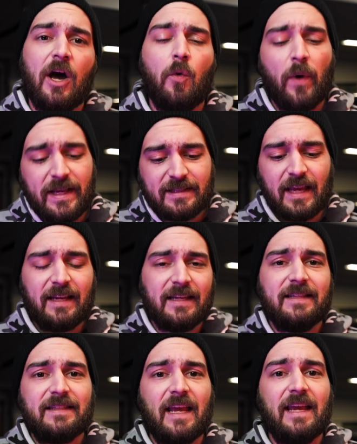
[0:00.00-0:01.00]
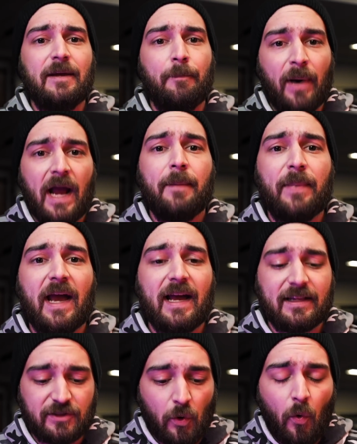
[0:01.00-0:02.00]
A wastegate is a
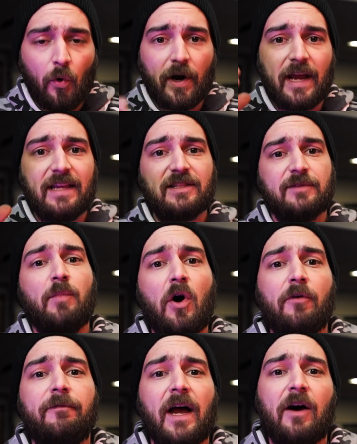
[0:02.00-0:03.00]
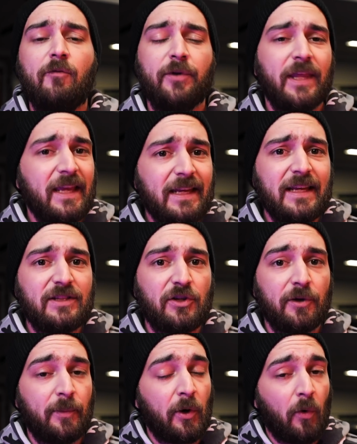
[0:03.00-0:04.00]
bypass or a small valve within a
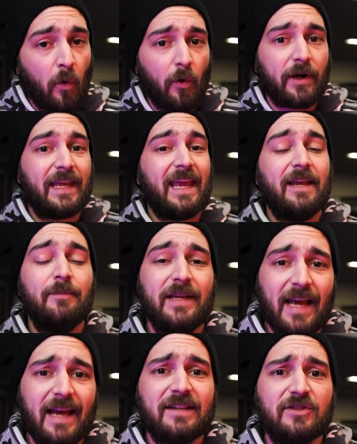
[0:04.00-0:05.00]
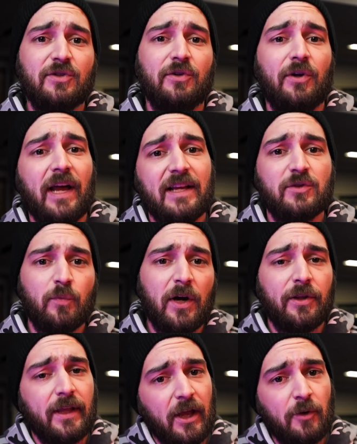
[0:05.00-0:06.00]
turbo, or can be external as
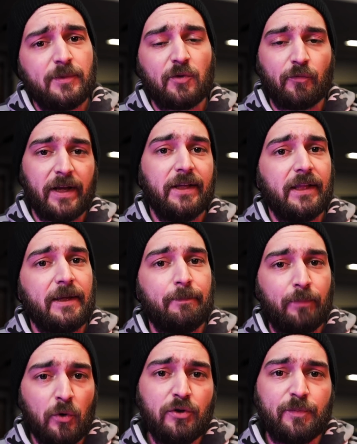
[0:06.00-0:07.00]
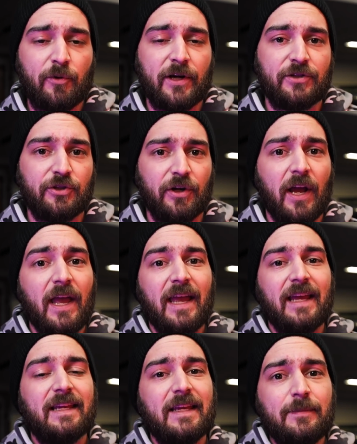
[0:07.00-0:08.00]
well, that helps regulate boost pressure.
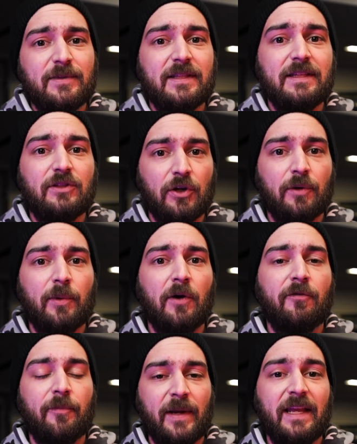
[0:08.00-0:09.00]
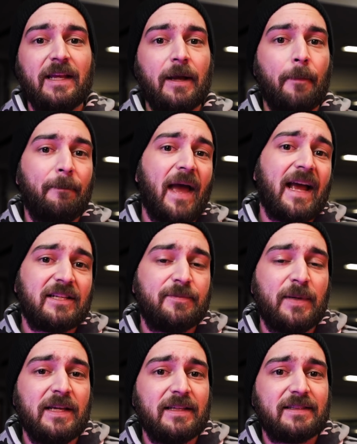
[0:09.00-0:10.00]
It keeps the turbo from hitting max
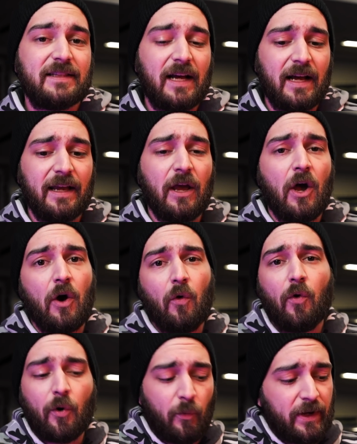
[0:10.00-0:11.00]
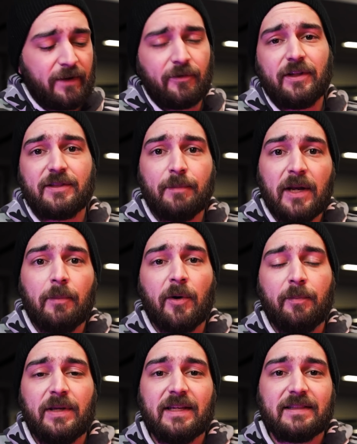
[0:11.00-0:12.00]
PSI or whatever its
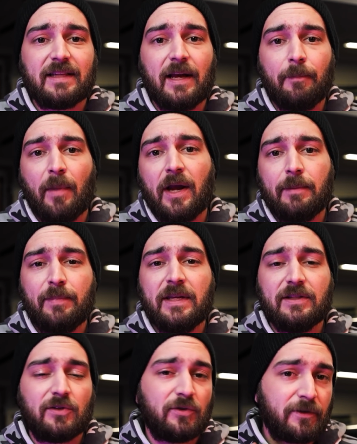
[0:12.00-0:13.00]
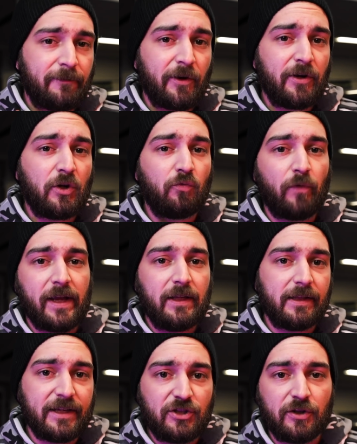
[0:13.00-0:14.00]
minimum PSI might be. So it's a very good
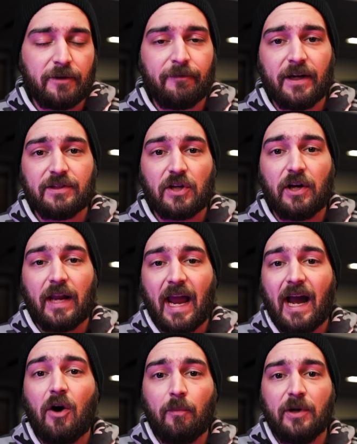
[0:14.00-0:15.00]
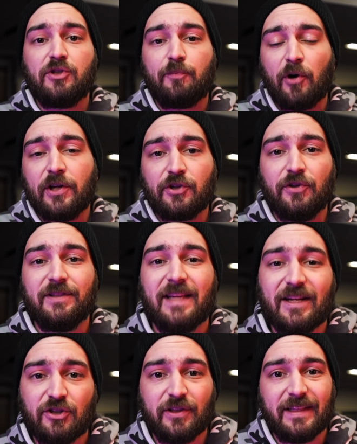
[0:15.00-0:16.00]
regulation device on how much pressure is
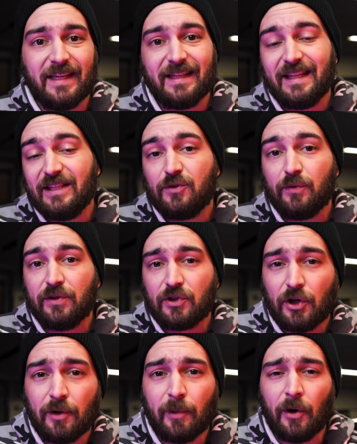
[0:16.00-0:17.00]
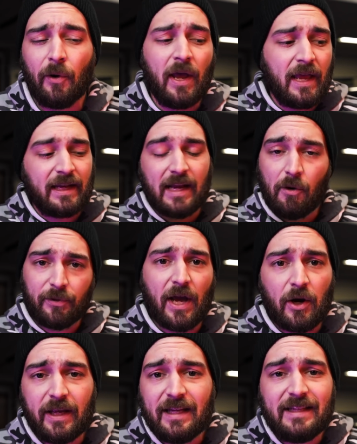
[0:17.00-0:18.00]
actually getting into the turbo. Now,
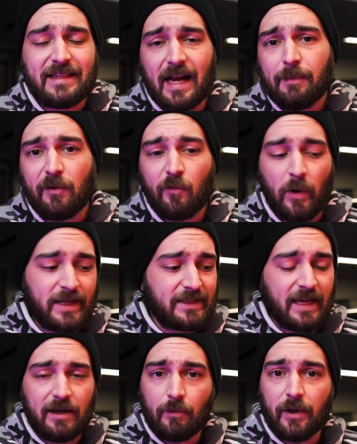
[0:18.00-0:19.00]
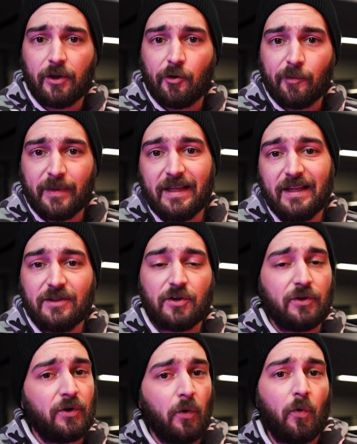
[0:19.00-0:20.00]
without any type of wastegate, whether it be
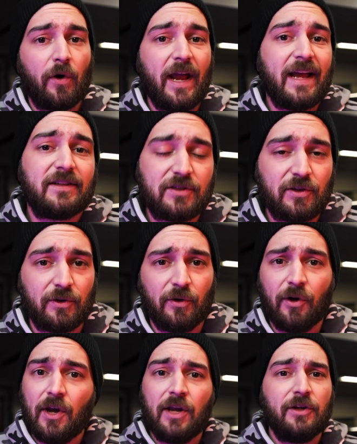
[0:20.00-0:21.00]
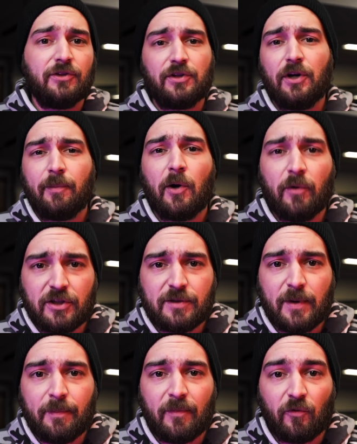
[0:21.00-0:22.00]
internal or external, your turbo would just
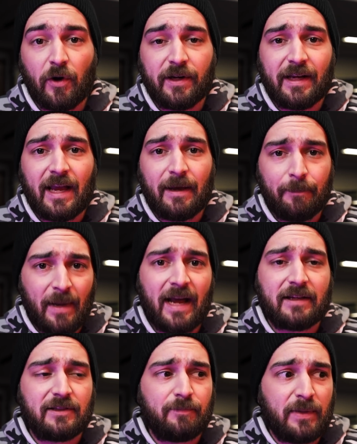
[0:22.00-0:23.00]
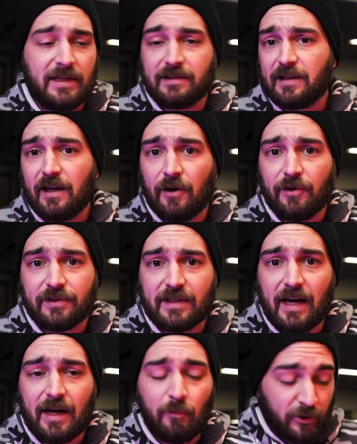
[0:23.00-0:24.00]
be running at max PSI all the
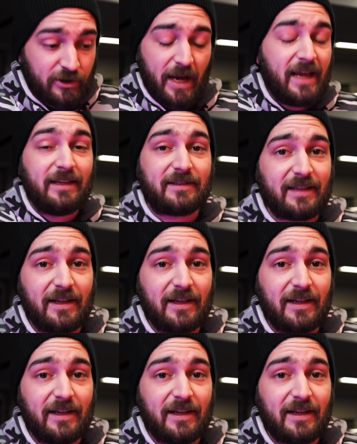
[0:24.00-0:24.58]
time, which, hey, it